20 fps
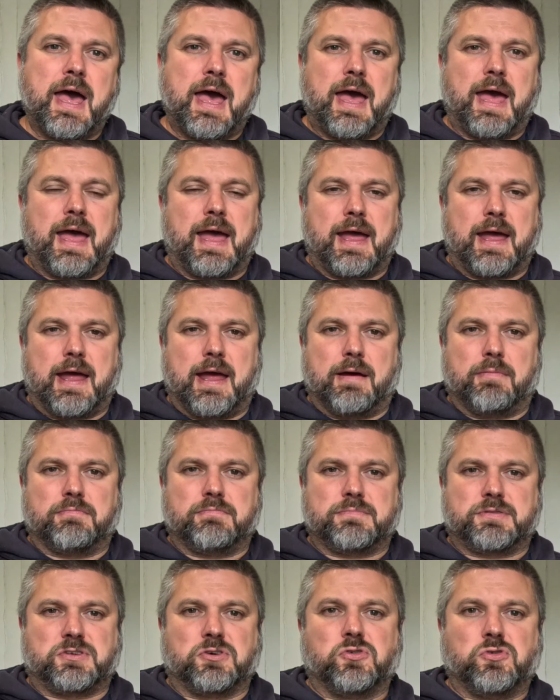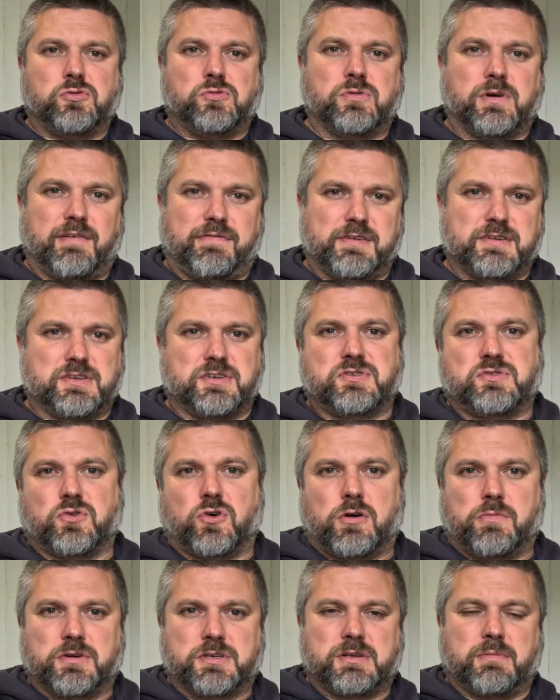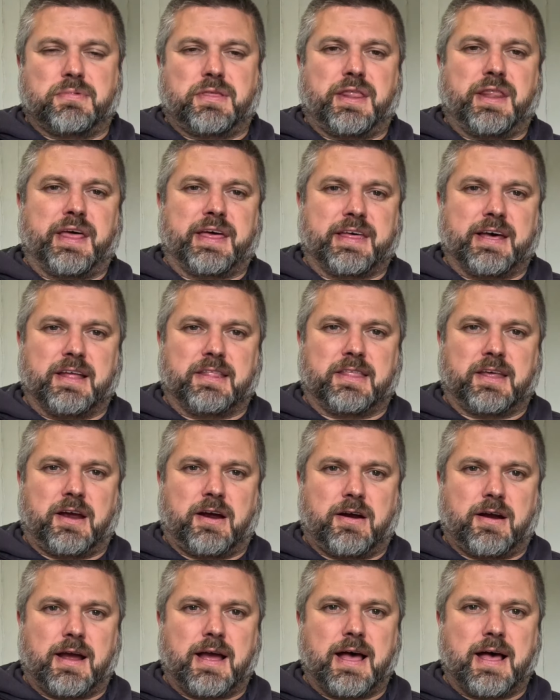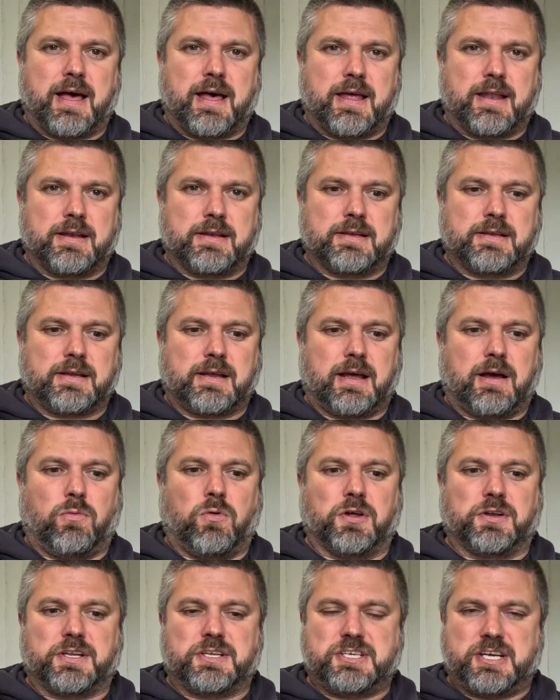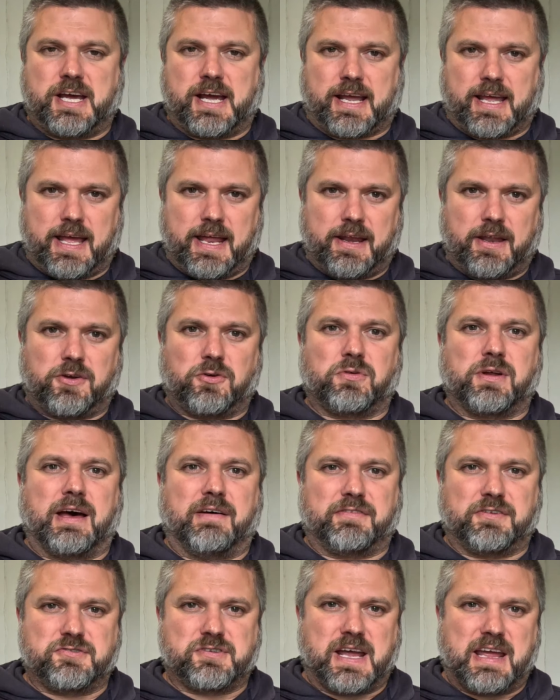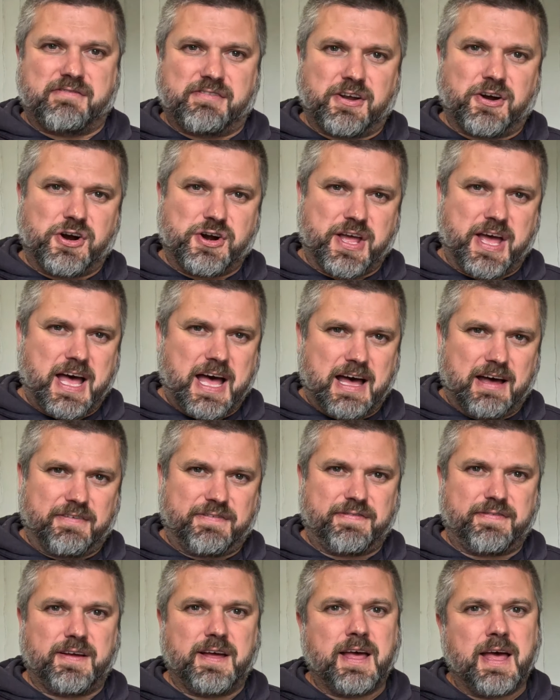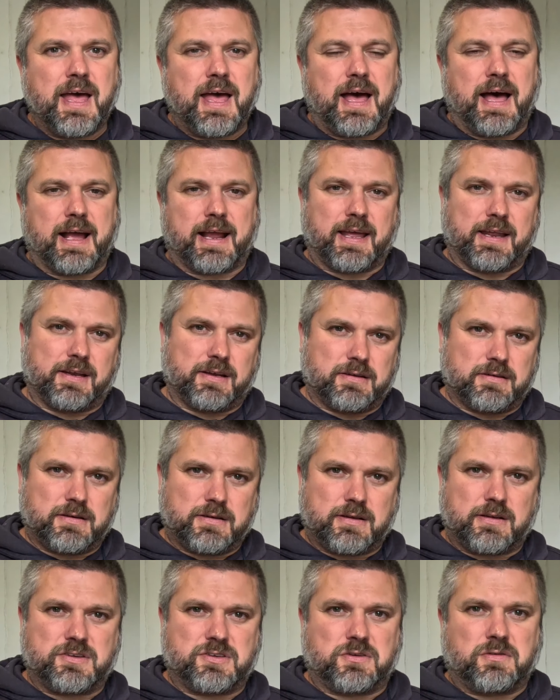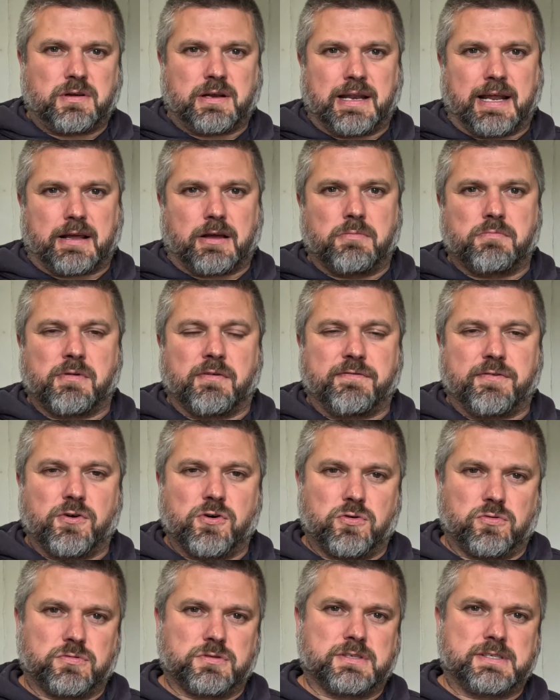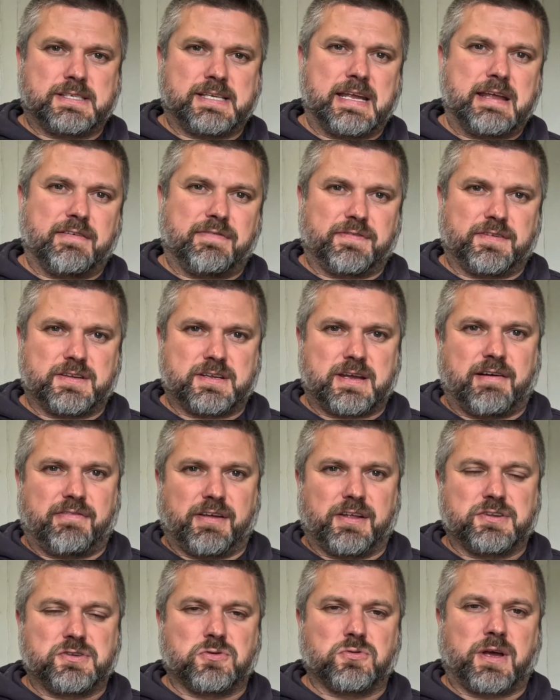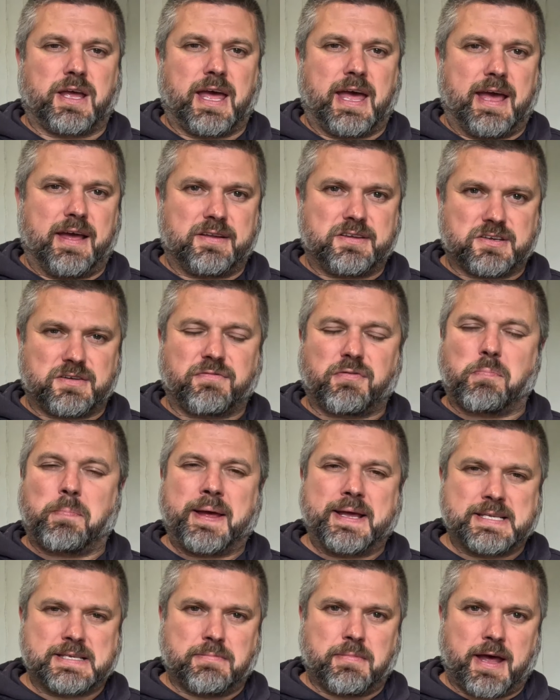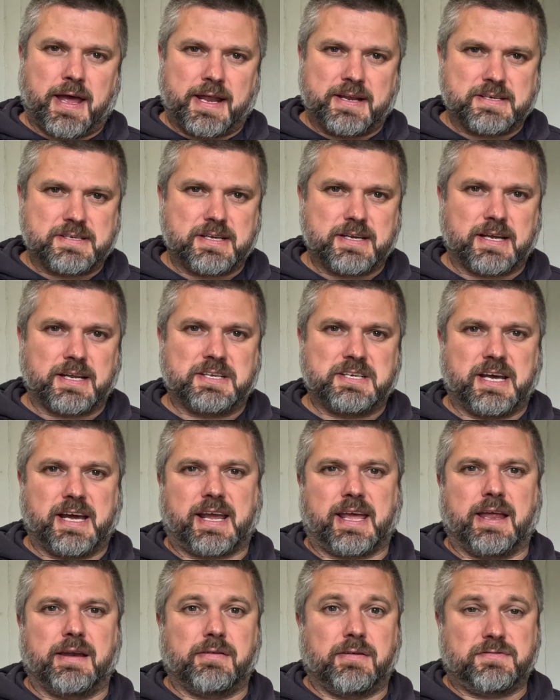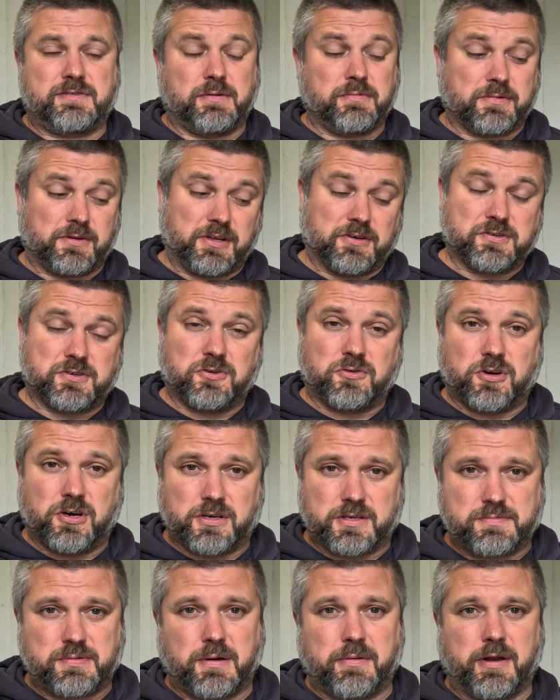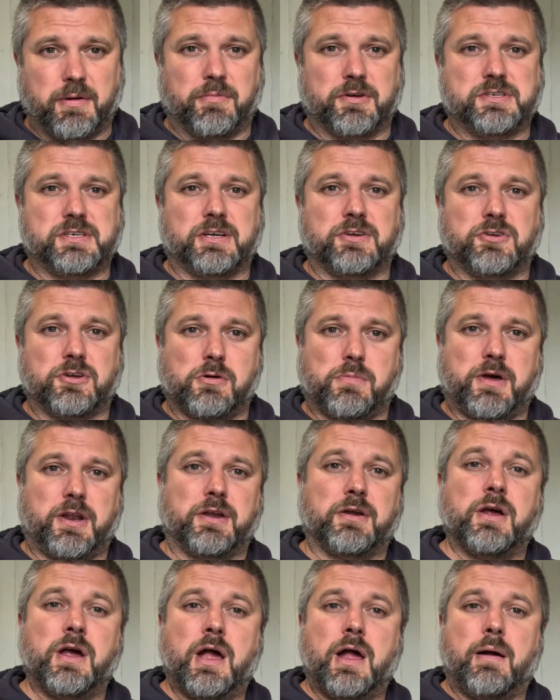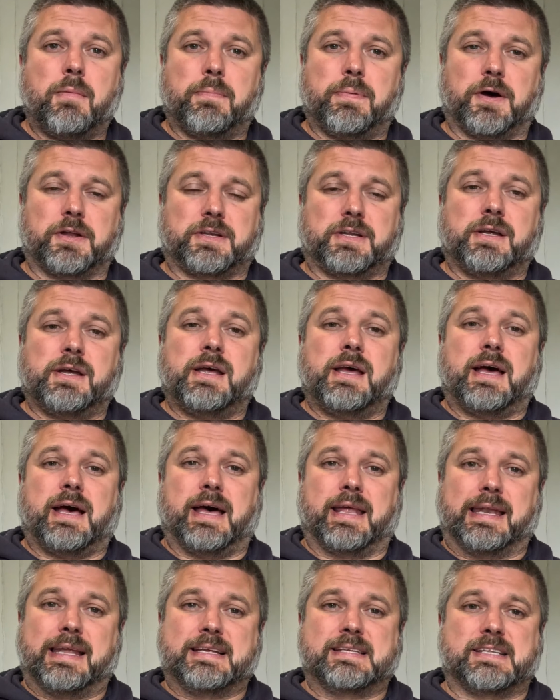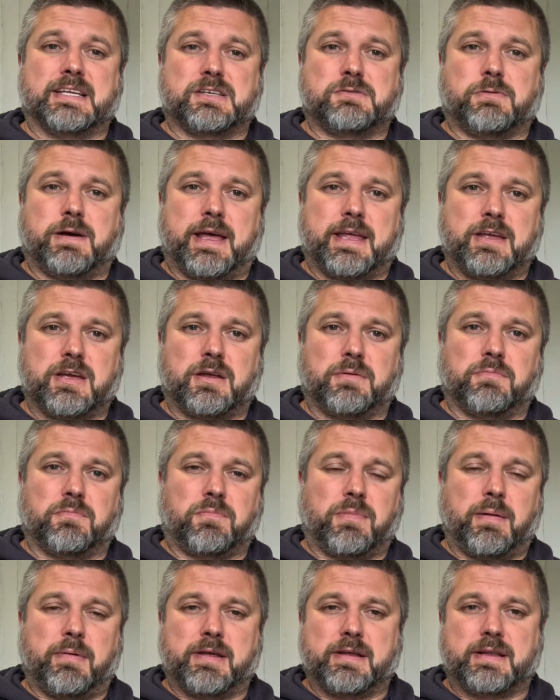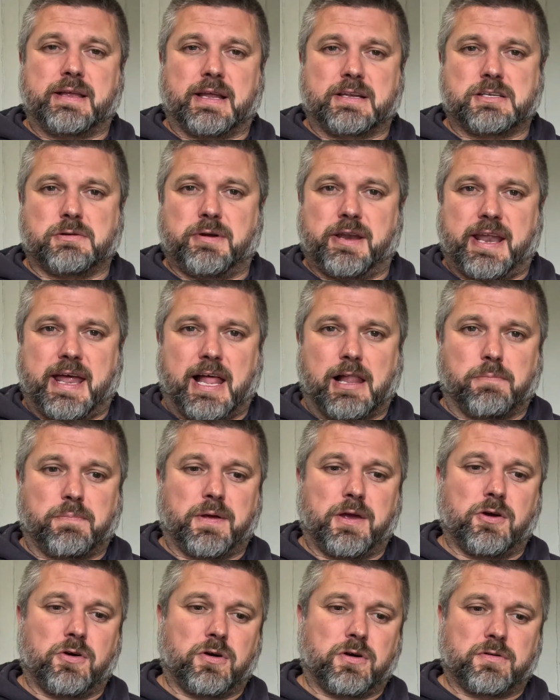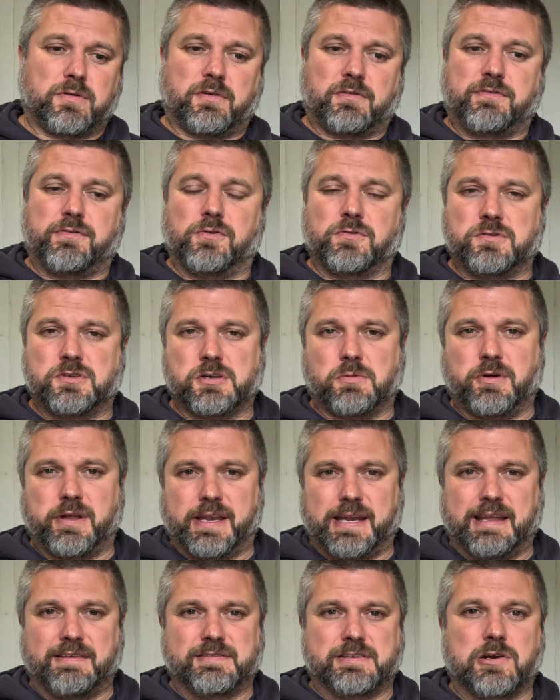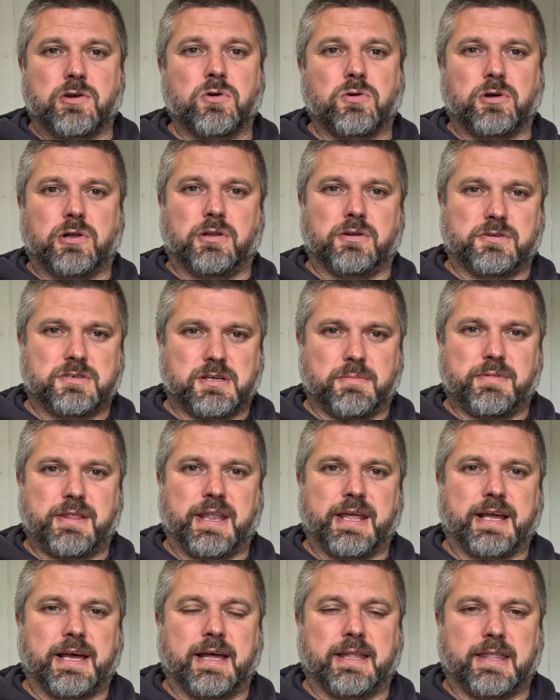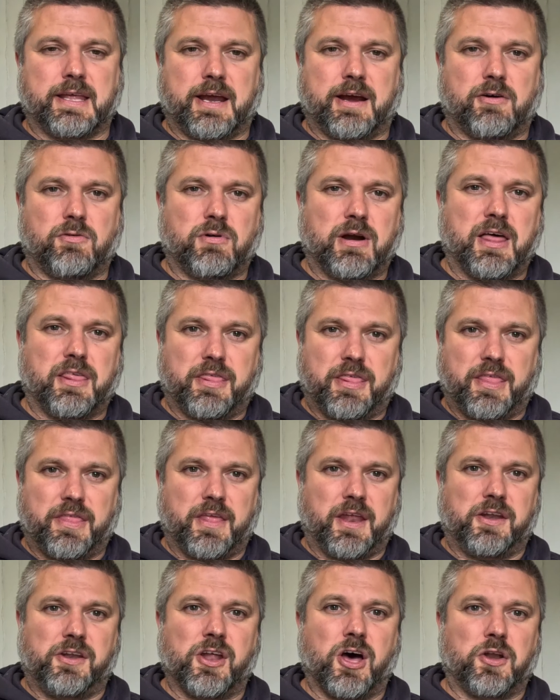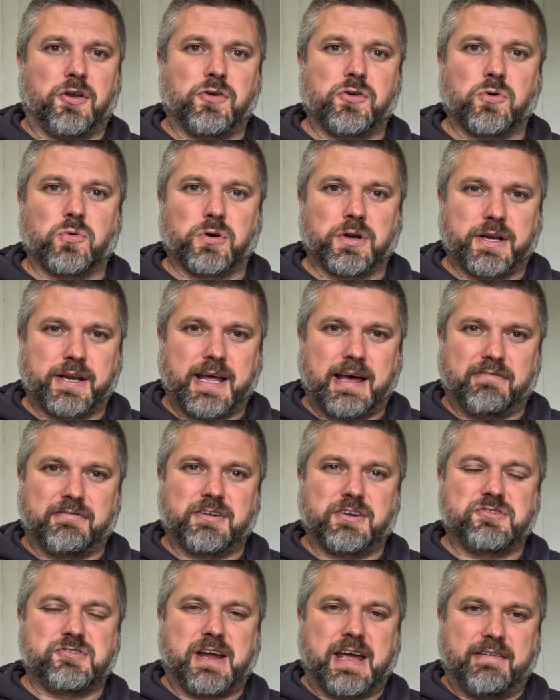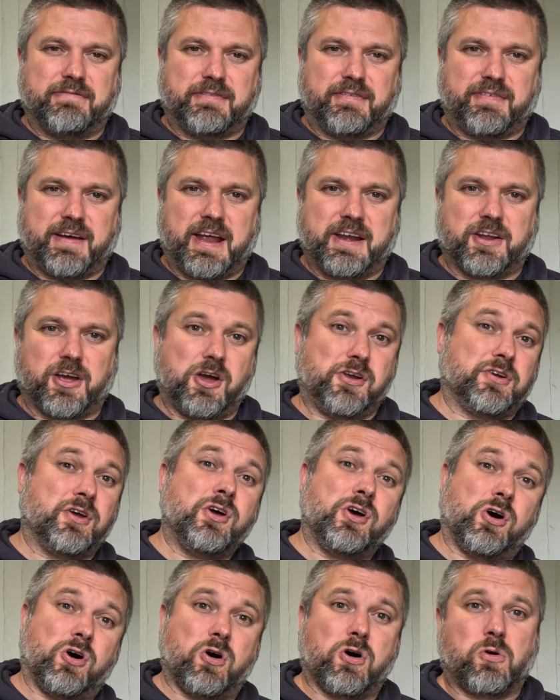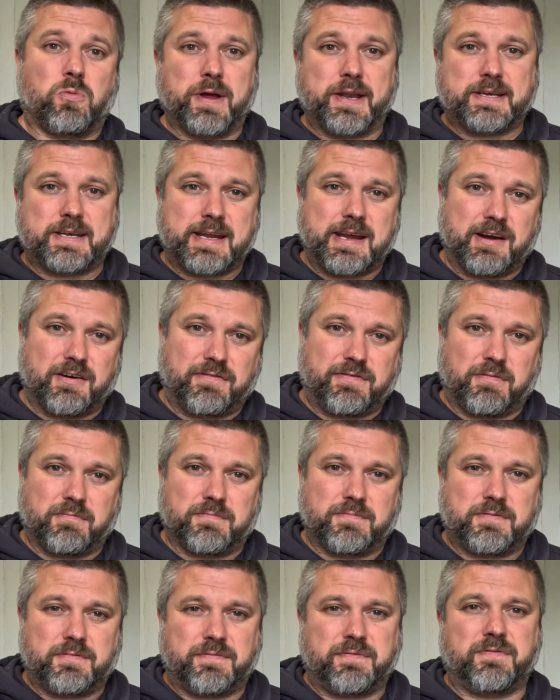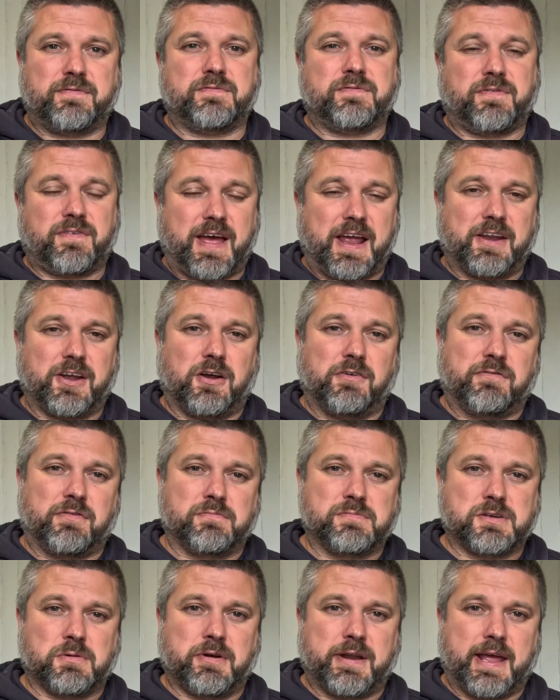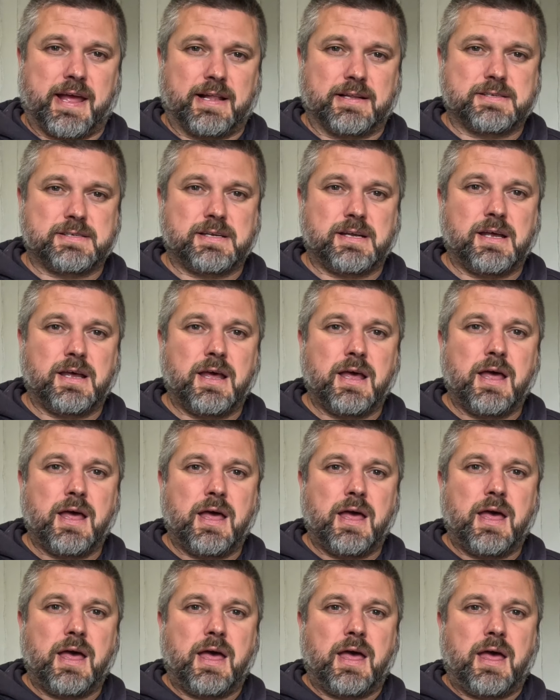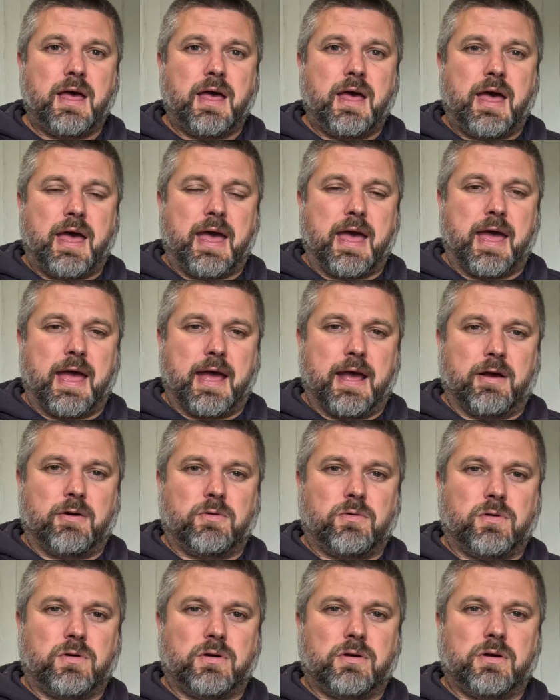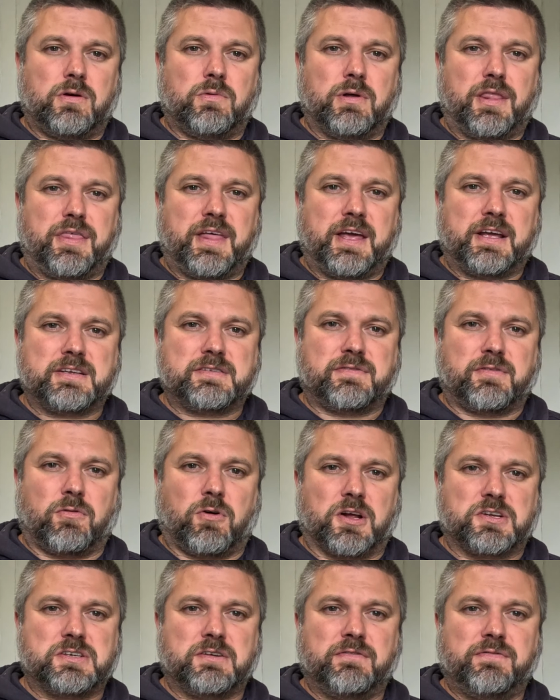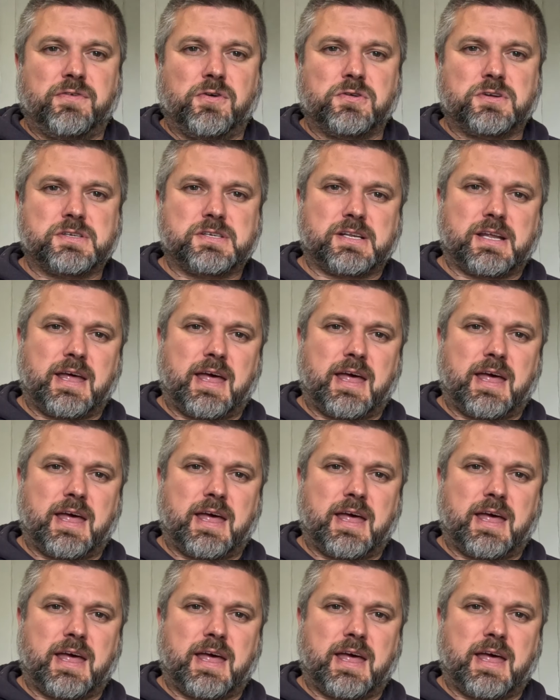So if there's a storm or something like that there and I want to check in, I don't have to drive an hour and a half. I can click on my phone, see if everything's okay, just for peace of mind, so you can check in. If something does go wrong, there's probably not much you can do about it, but at least this way you can maybe get somebody to help you, or phone somebody that lives local or something like that there, rather than not knowing and having to drive to find out, or wait to find out from somebody else. Well, thanks for watching, folks.